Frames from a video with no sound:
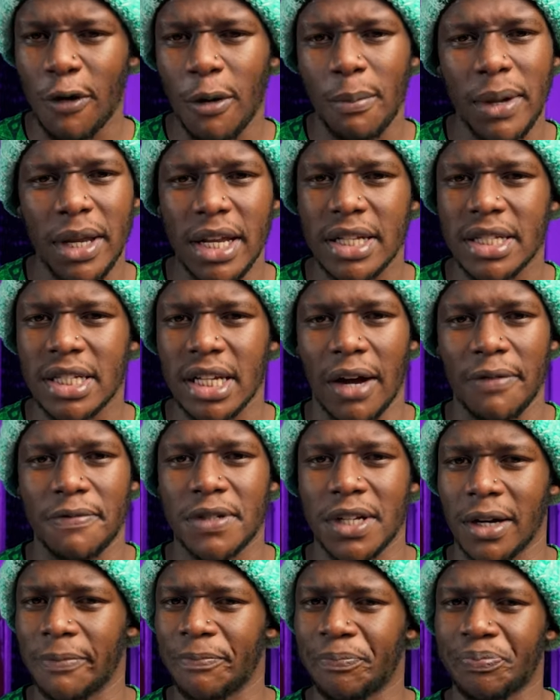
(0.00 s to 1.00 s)
four minutes
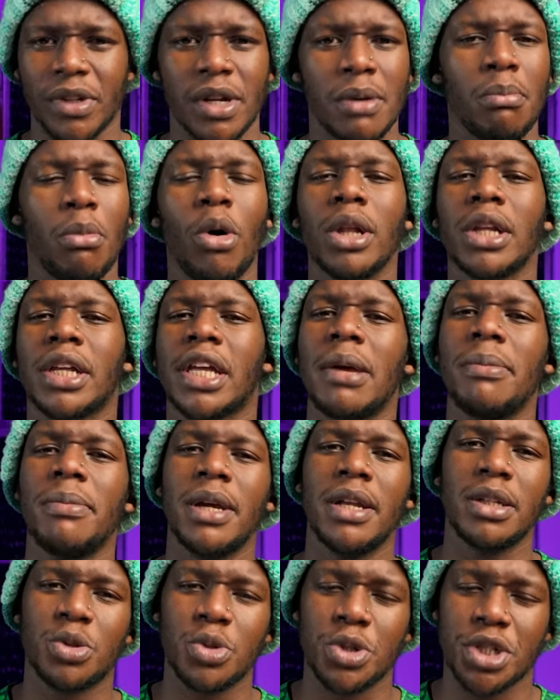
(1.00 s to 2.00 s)
after. Ball came
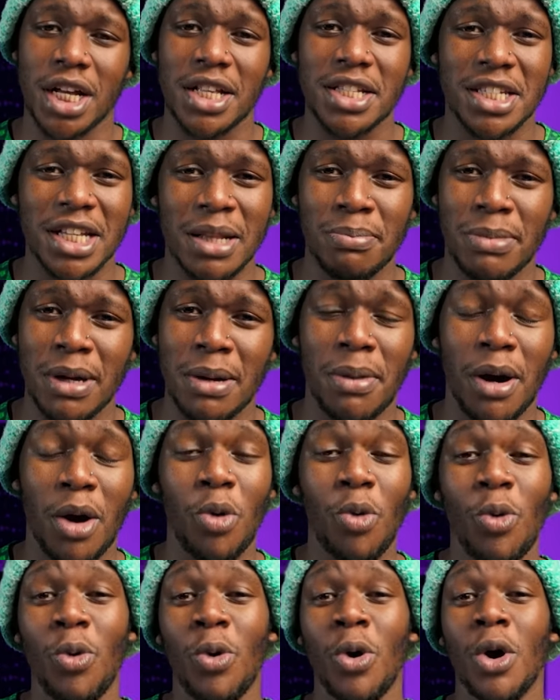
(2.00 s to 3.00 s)
in to Chancel Mbemba,
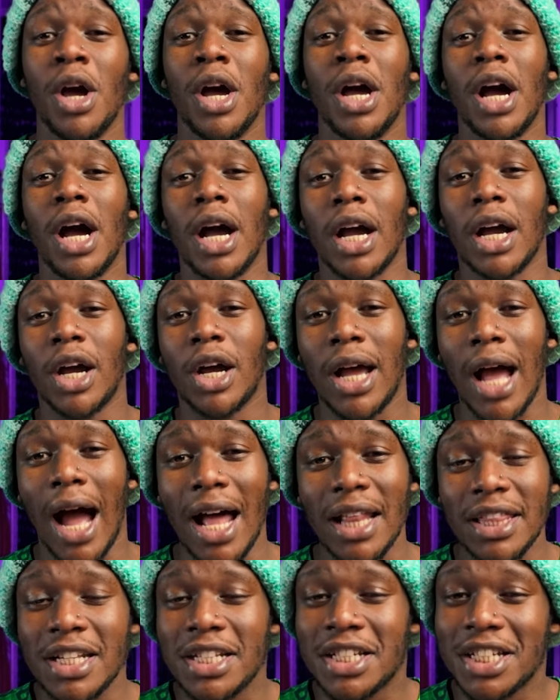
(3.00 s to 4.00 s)
who
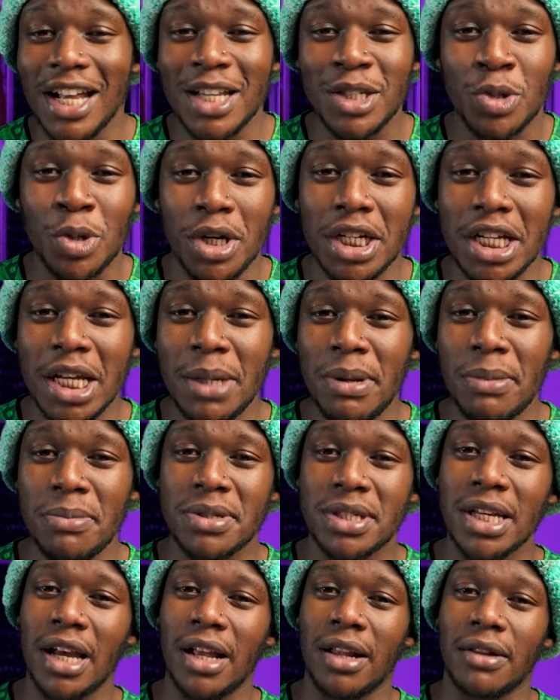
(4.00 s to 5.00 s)
had the chance to redeem
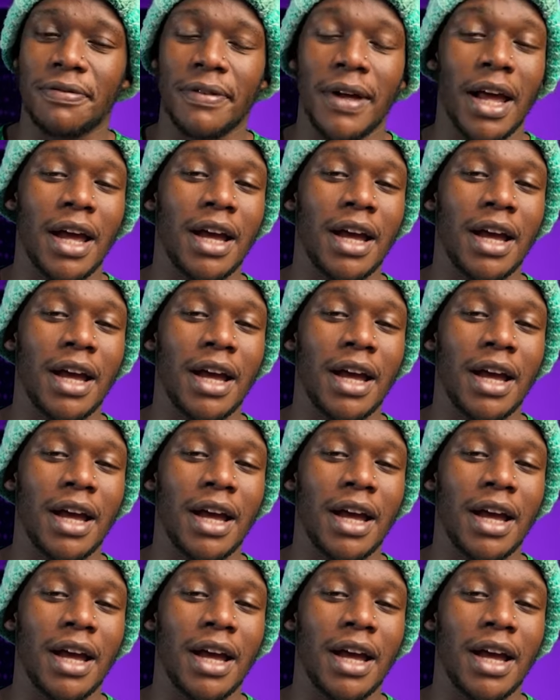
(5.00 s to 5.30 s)
himself.